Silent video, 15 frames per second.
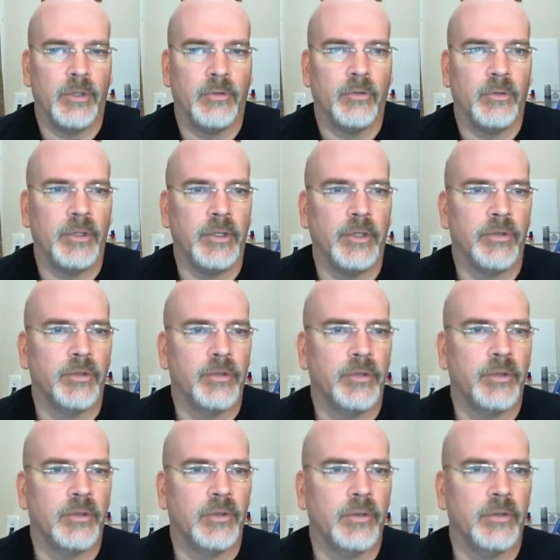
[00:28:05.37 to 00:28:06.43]
under release.
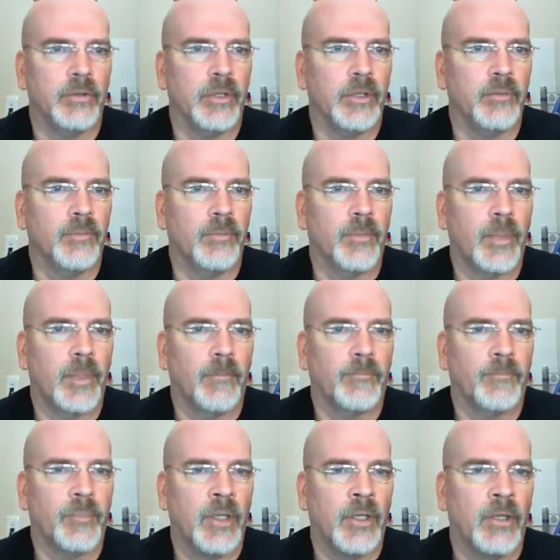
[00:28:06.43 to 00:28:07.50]
Okay.
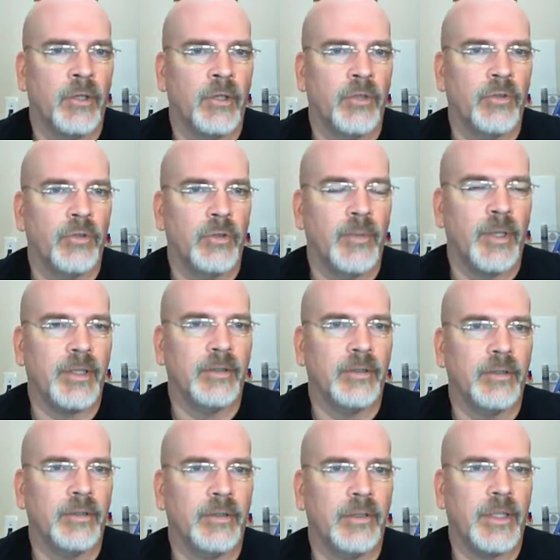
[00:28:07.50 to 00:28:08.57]
So I'm at
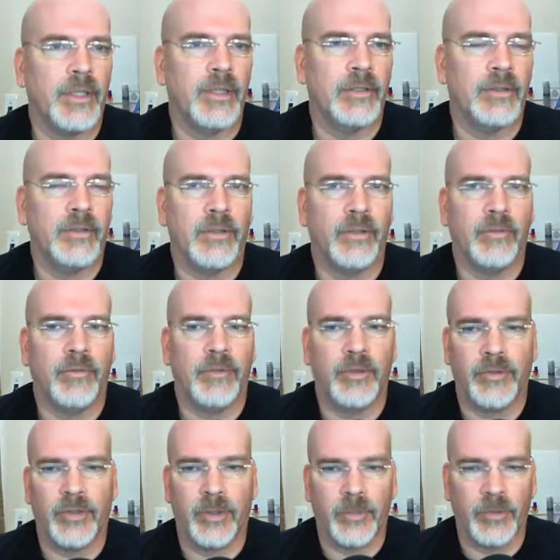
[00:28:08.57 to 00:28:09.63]
the end of
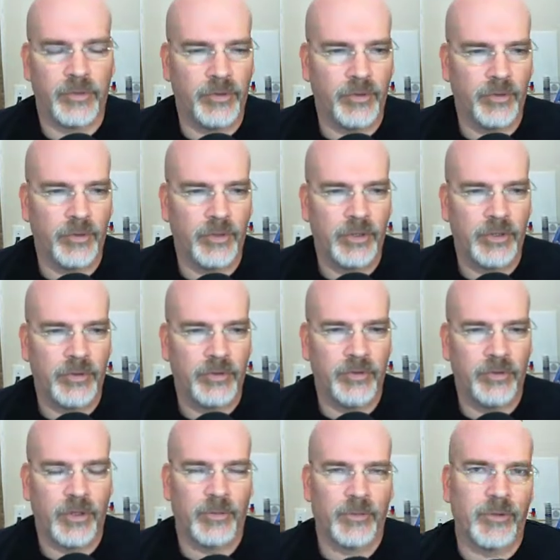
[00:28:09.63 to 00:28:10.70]
this episode.
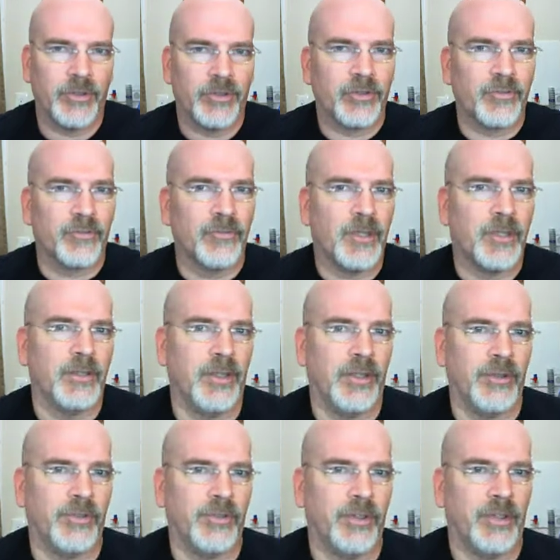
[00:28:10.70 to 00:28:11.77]
So I'm going to run
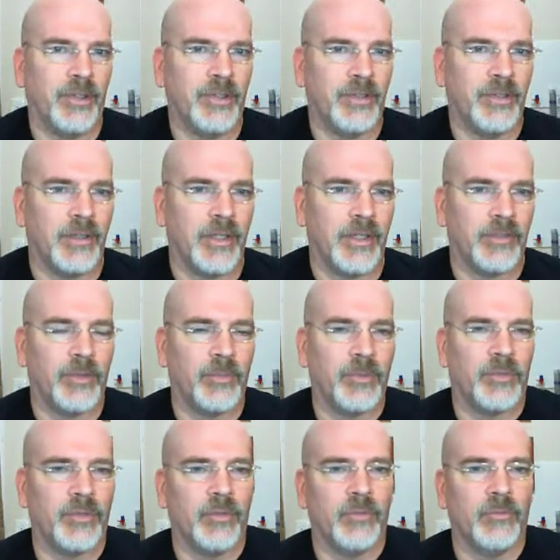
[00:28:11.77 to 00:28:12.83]
this. And then in the next
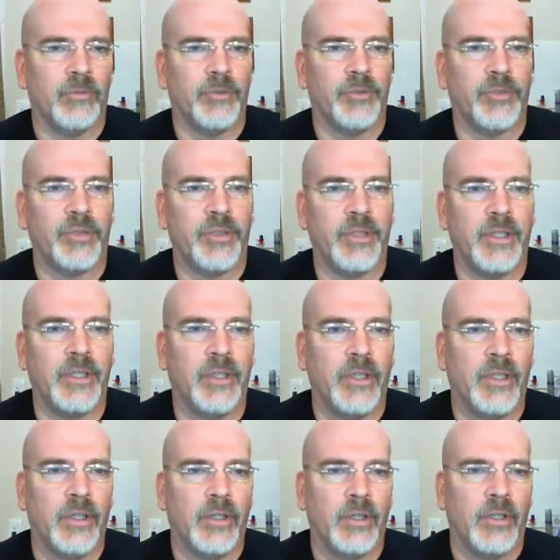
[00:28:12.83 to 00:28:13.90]
episode, we'll see
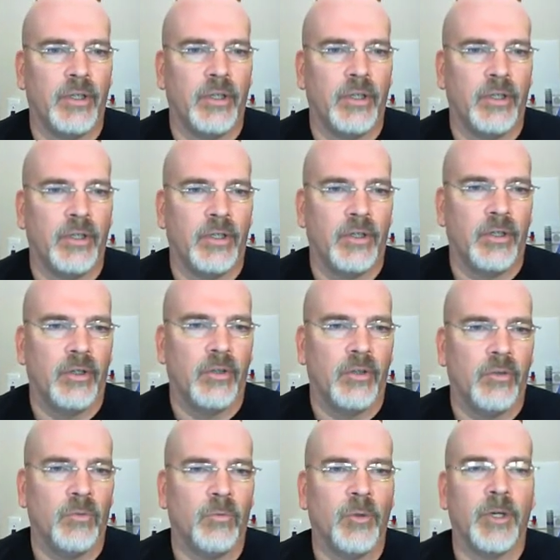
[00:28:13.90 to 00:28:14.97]

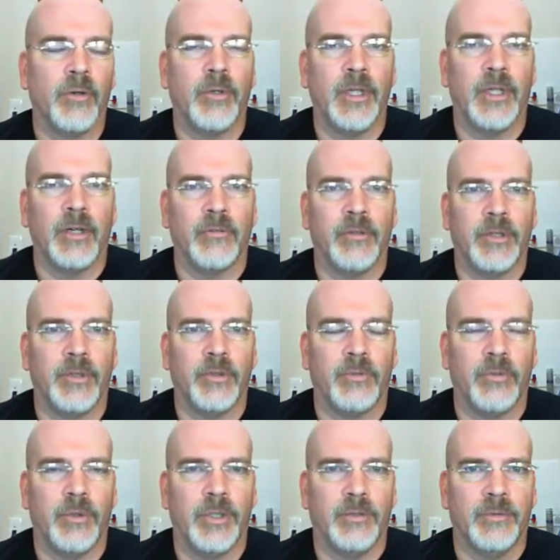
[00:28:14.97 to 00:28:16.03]
where we are with this
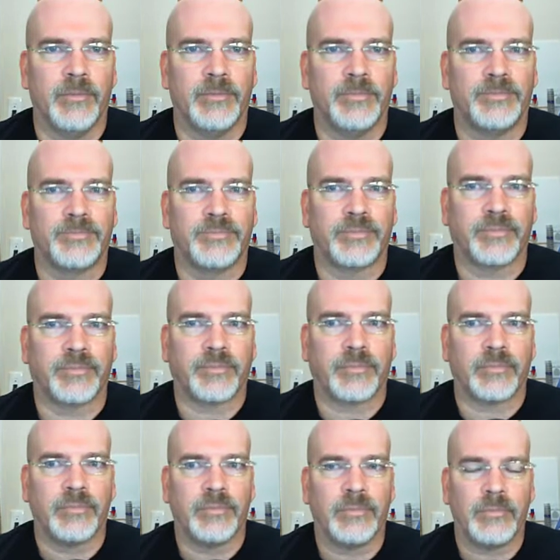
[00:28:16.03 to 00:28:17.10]
one.
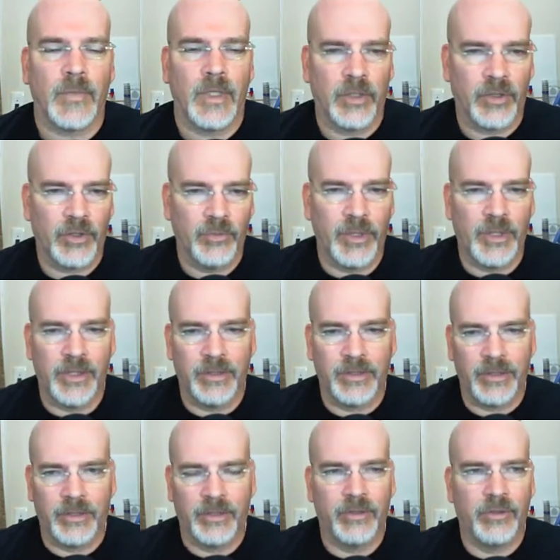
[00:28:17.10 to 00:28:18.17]
Commit it.
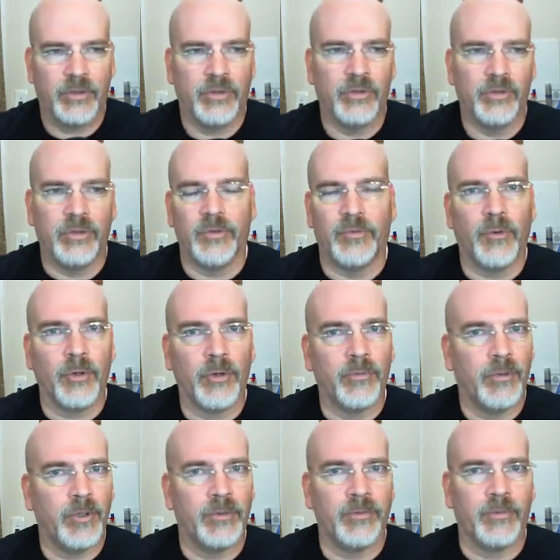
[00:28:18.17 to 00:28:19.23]
Do the fourth
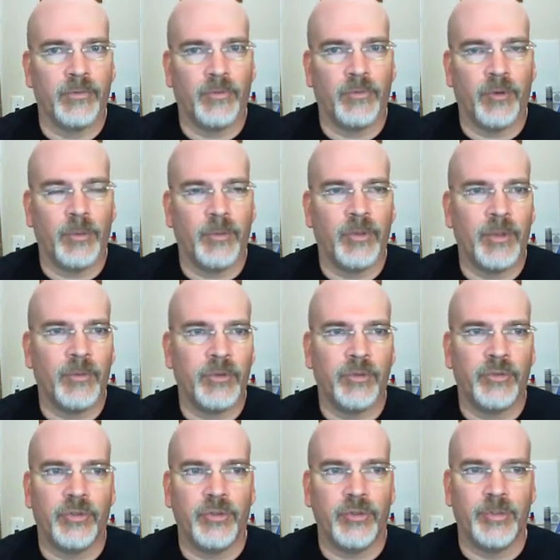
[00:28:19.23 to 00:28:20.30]
one, 4 parameters
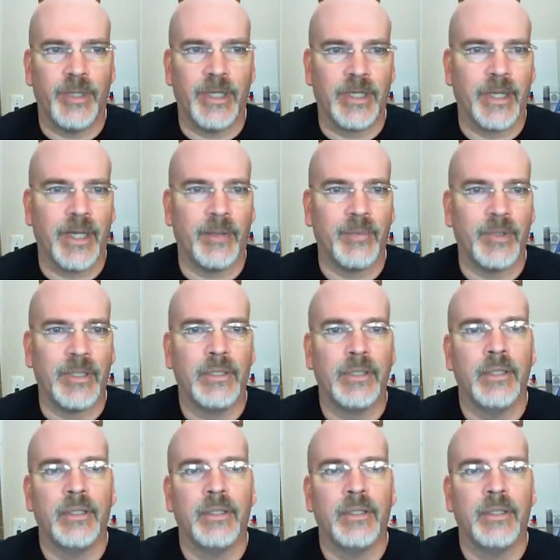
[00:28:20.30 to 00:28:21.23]
should just be a copy.